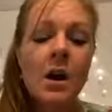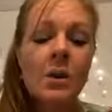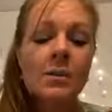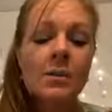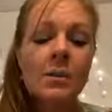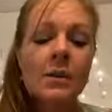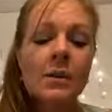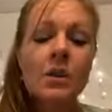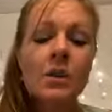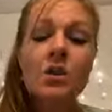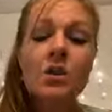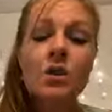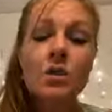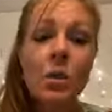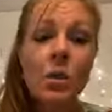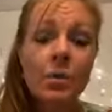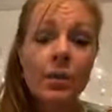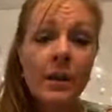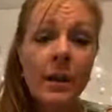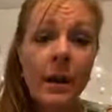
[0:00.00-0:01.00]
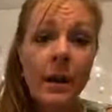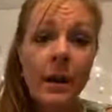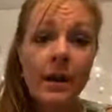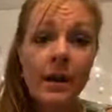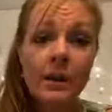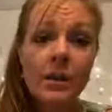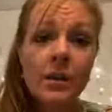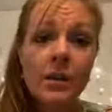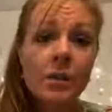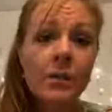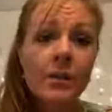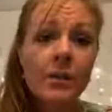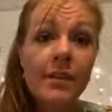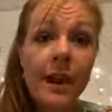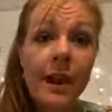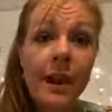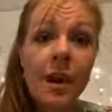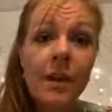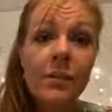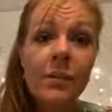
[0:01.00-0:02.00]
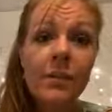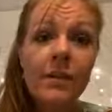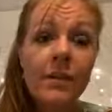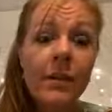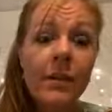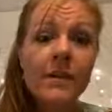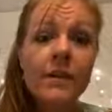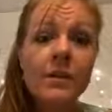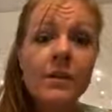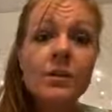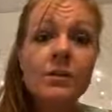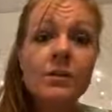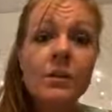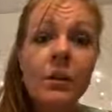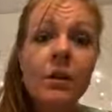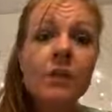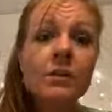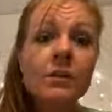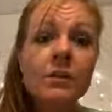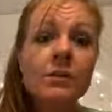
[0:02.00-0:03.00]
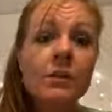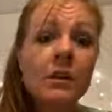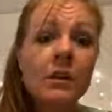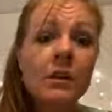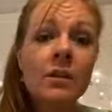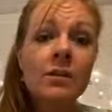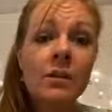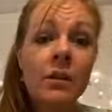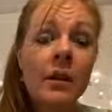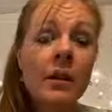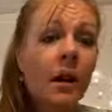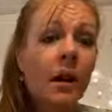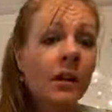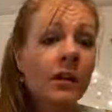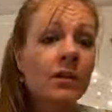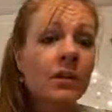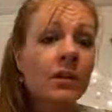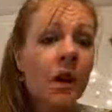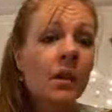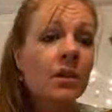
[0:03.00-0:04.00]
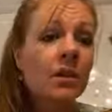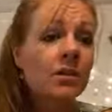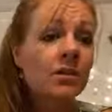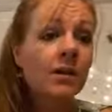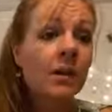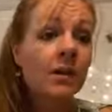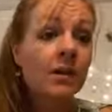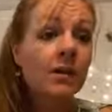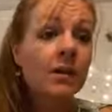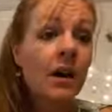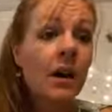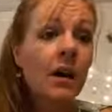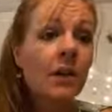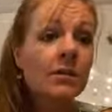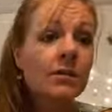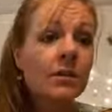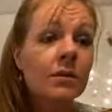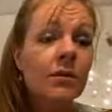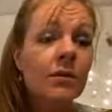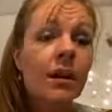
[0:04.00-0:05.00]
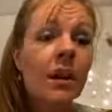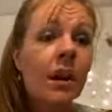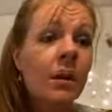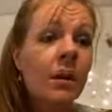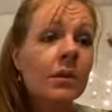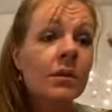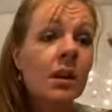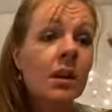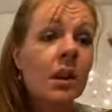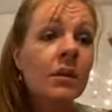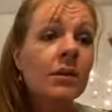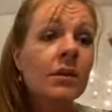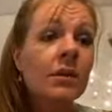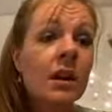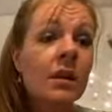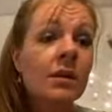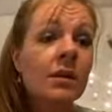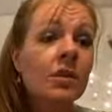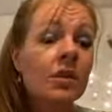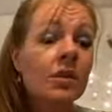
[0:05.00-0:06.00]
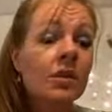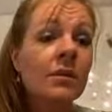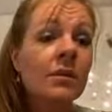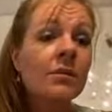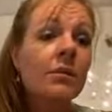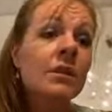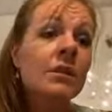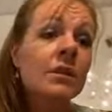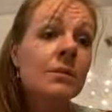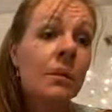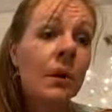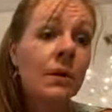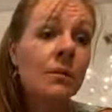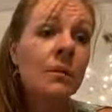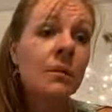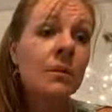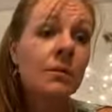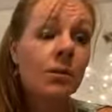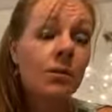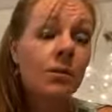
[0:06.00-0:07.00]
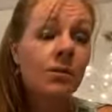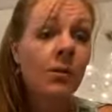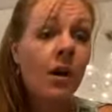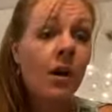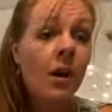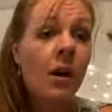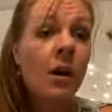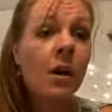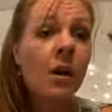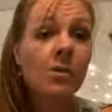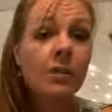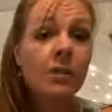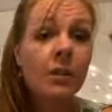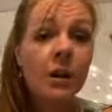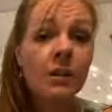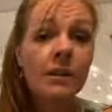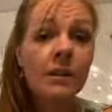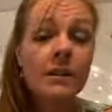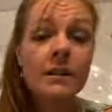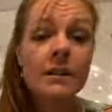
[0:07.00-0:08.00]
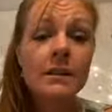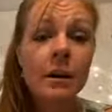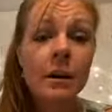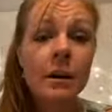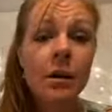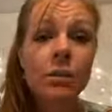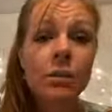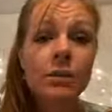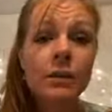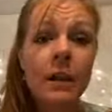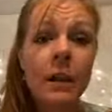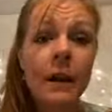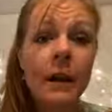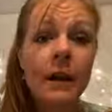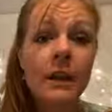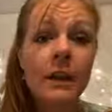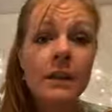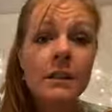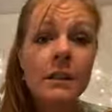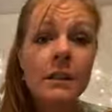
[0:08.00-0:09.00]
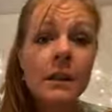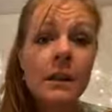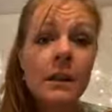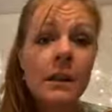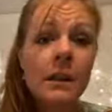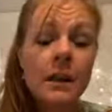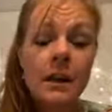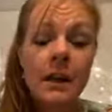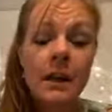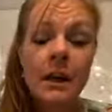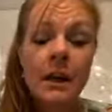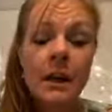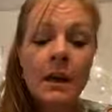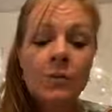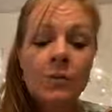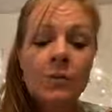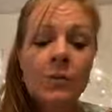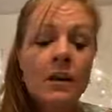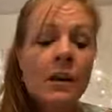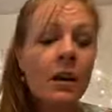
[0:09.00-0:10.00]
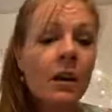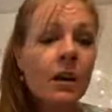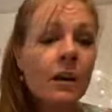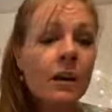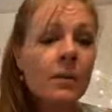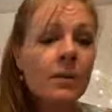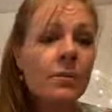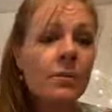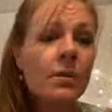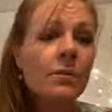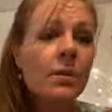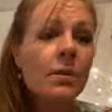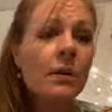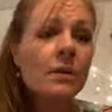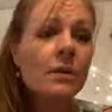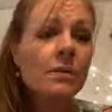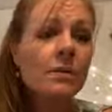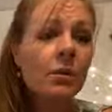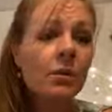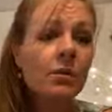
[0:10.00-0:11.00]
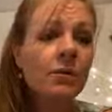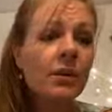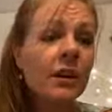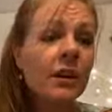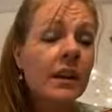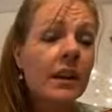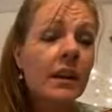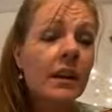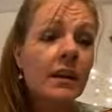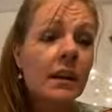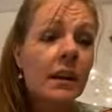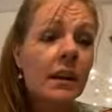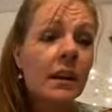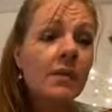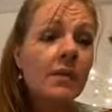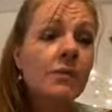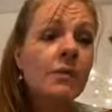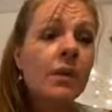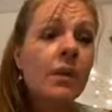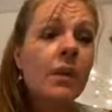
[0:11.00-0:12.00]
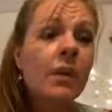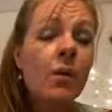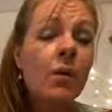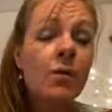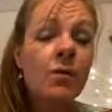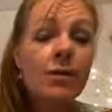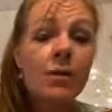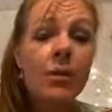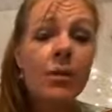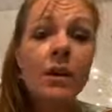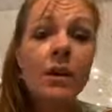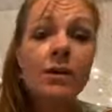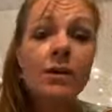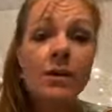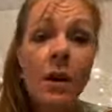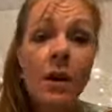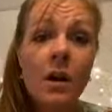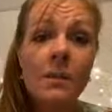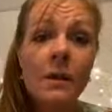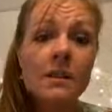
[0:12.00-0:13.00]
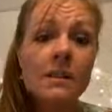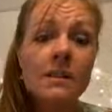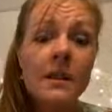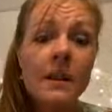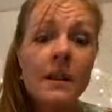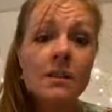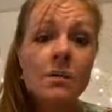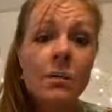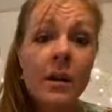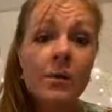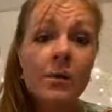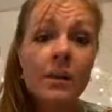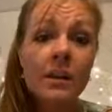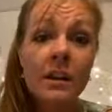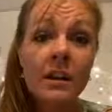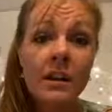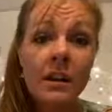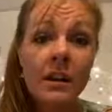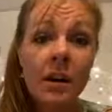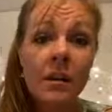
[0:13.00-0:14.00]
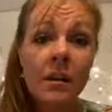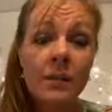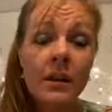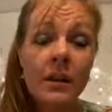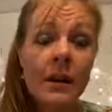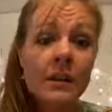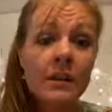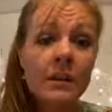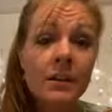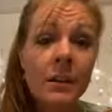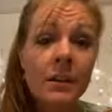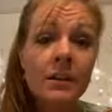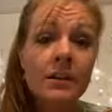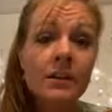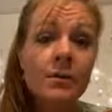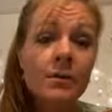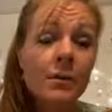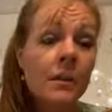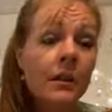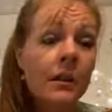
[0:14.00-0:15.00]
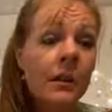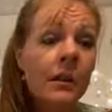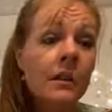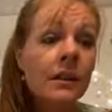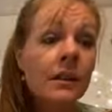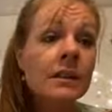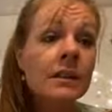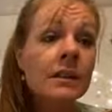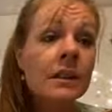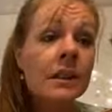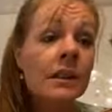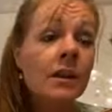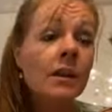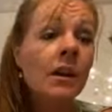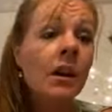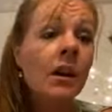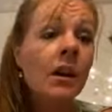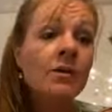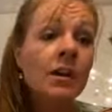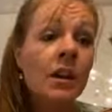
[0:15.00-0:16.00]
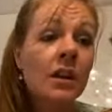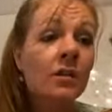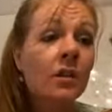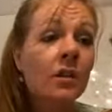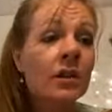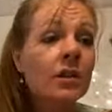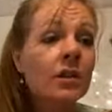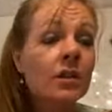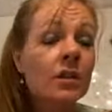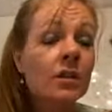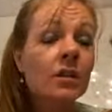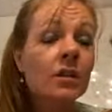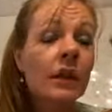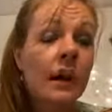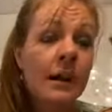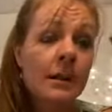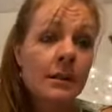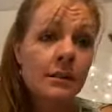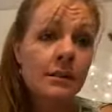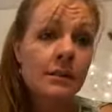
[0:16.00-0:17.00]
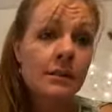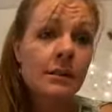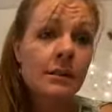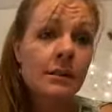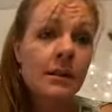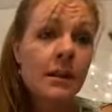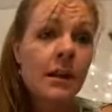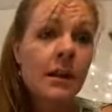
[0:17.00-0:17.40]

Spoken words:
control that, with the help of others. But ultimately, we are in charge of ourselves. We are in charge and should be responsible for our own darkness and our own light. And we are each responsible for healing, for going through our traumas. That's why we're here on planet Earth, is we're here to heal our generational lines.